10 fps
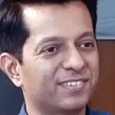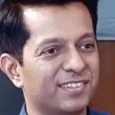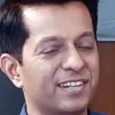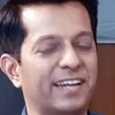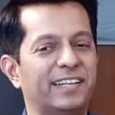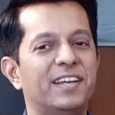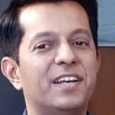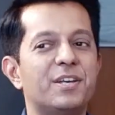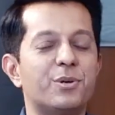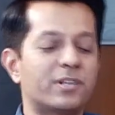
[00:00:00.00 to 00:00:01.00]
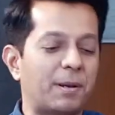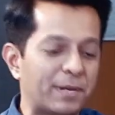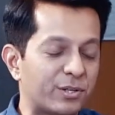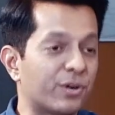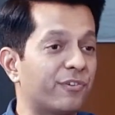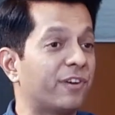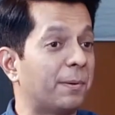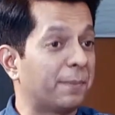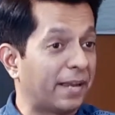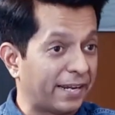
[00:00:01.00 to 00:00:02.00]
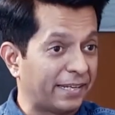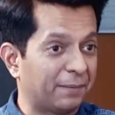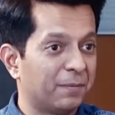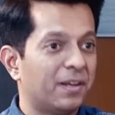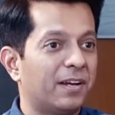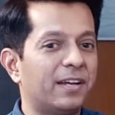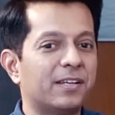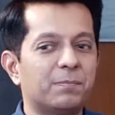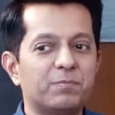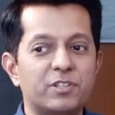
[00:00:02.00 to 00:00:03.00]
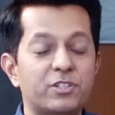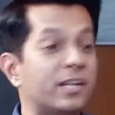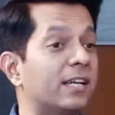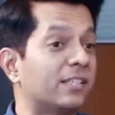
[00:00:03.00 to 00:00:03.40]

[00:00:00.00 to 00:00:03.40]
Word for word: Right. You know, coming to your film Nine, uh, the trailer is